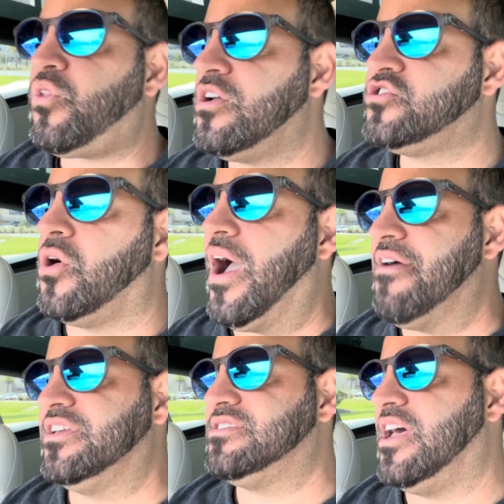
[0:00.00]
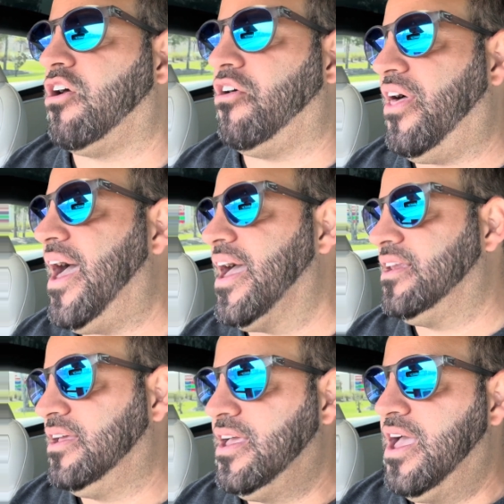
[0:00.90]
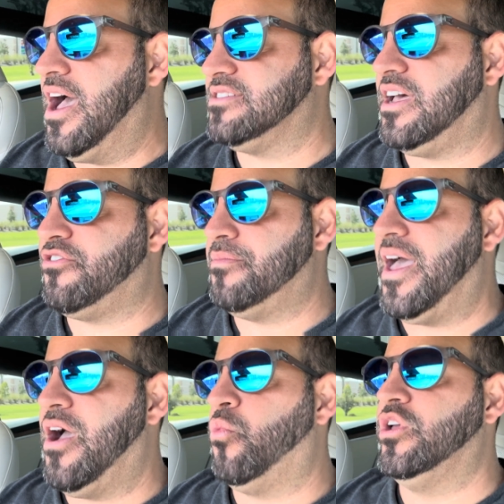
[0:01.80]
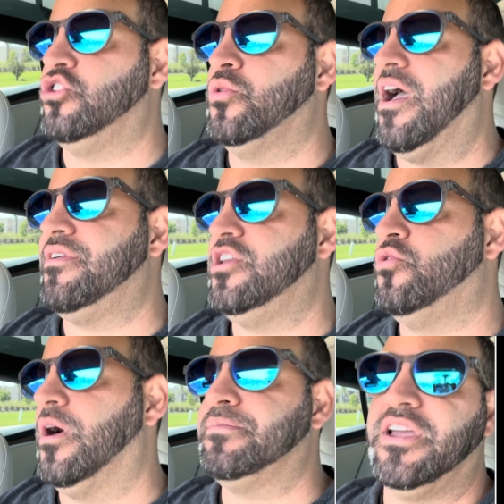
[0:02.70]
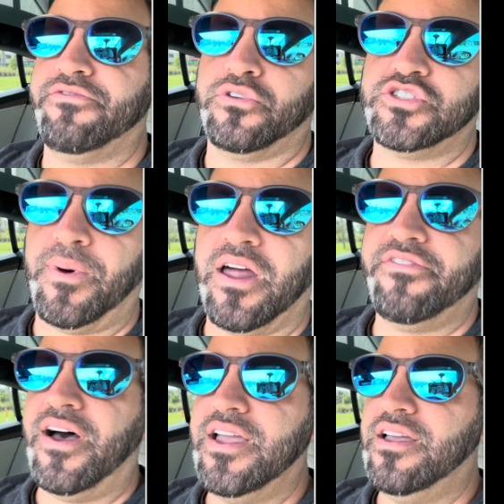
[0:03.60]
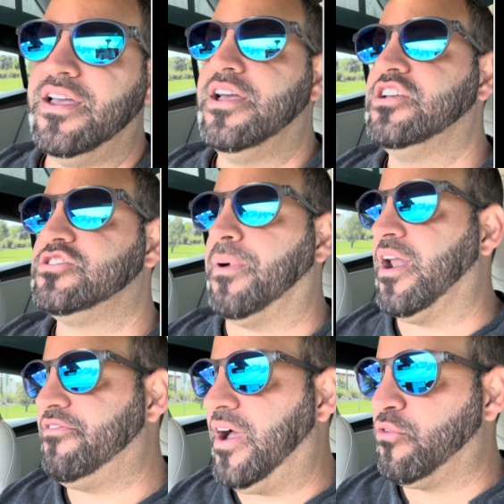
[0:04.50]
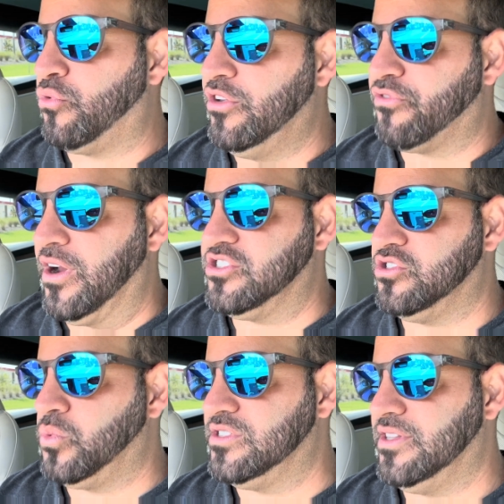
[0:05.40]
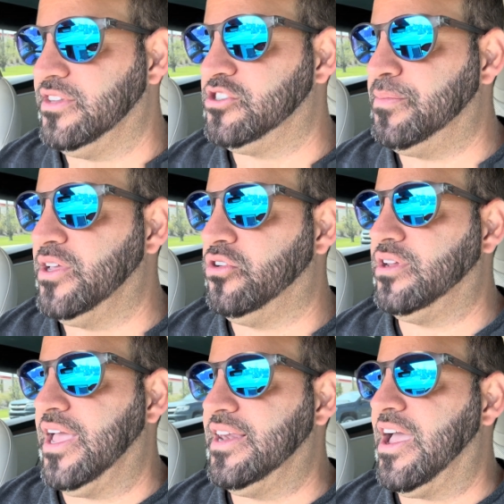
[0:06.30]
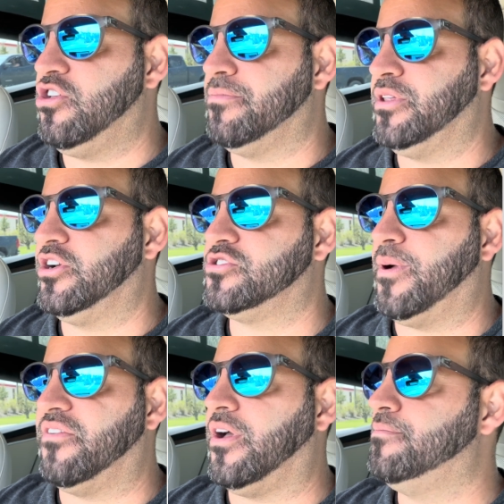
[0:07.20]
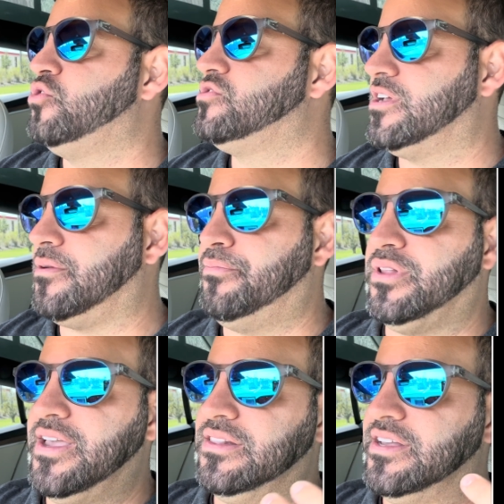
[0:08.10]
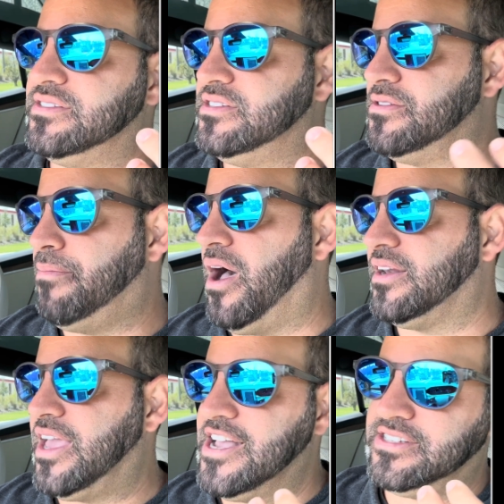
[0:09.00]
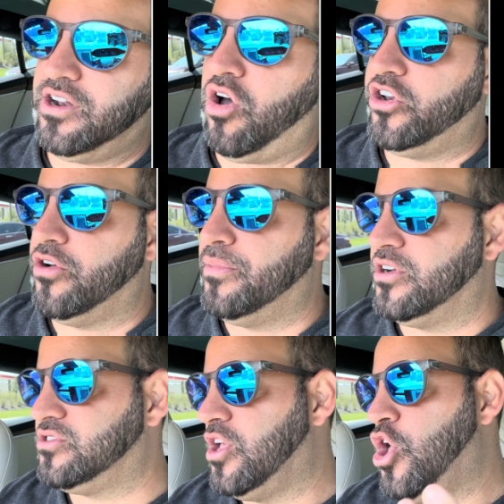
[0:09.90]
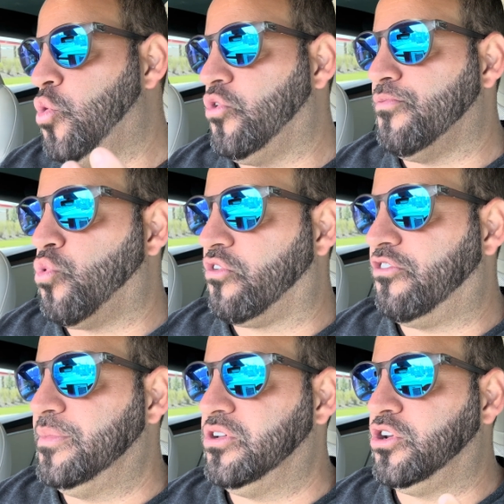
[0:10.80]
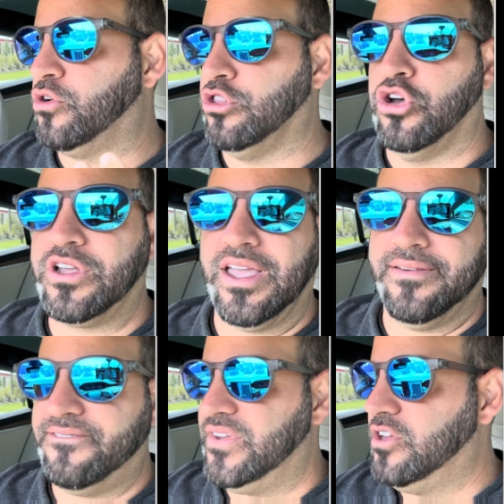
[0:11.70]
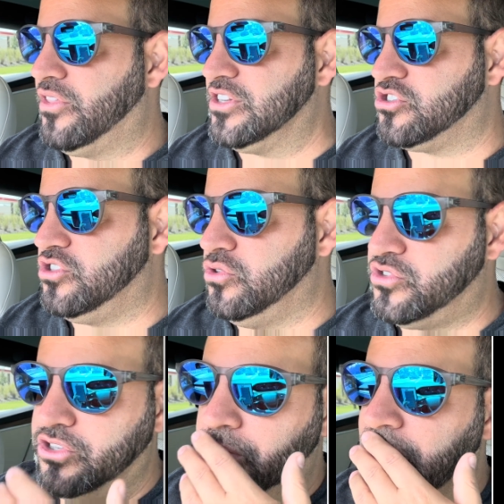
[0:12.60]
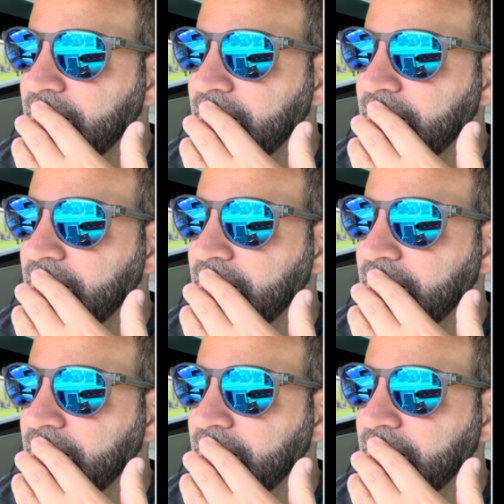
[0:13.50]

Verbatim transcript: So having said all that, aside from that, we do have a new update for Spotify. Spotify Refresh is what's in this build, and now you can play your Spotify music, playlists, podcasts, and audiobooks with a more familiar look and feel that you're used to.